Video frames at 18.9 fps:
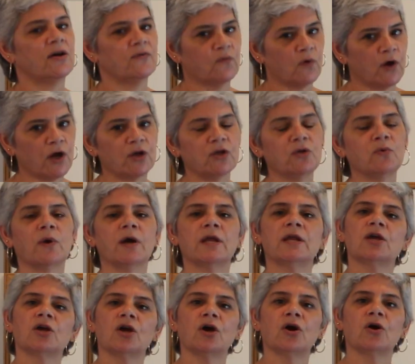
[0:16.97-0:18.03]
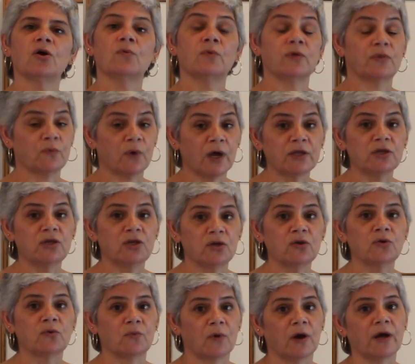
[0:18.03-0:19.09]
of where you want to go with what
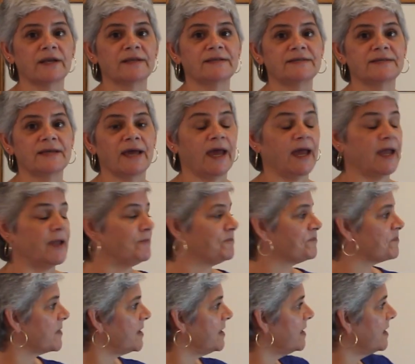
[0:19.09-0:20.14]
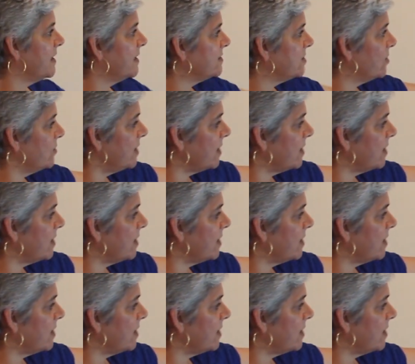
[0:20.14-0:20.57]
you want to say. So